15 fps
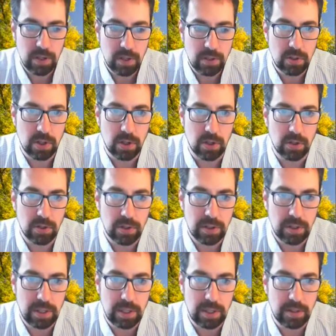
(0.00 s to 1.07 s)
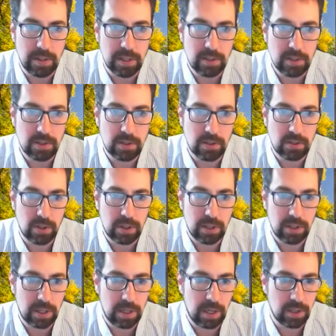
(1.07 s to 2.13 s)
So in this
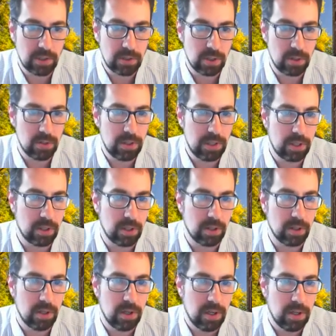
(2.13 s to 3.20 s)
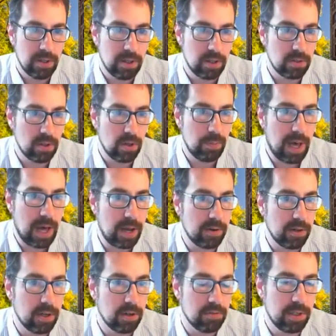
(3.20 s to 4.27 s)
circuit that I showed here, there's no
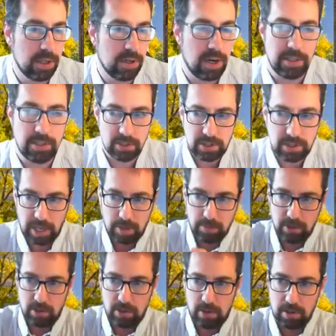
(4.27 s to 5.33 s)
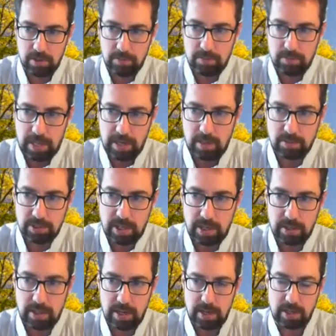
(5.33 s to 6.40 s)
battery over here. I just came along and I'm
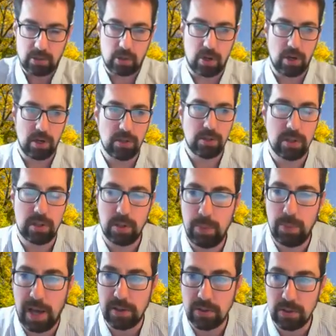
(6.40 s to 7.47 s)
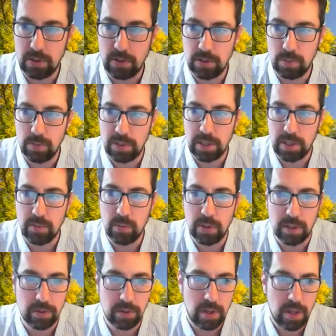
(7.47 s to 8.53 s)
saying that I charged the capacitor to begin
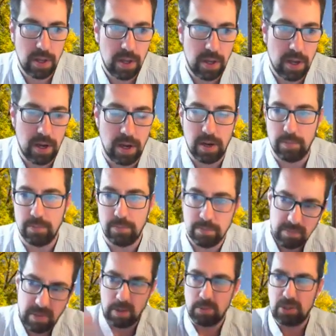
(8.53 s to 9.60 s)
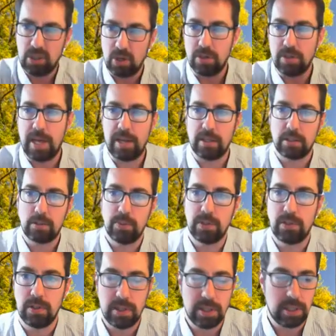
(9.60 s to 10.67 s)
with. I'm showing that
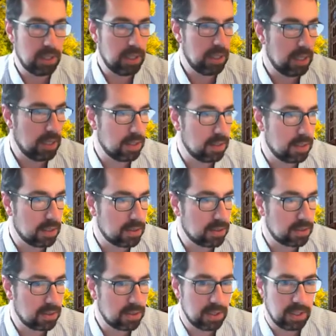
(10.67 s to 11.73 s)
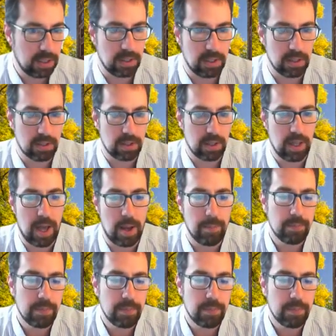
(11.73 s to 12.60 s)
explicitly in this lab.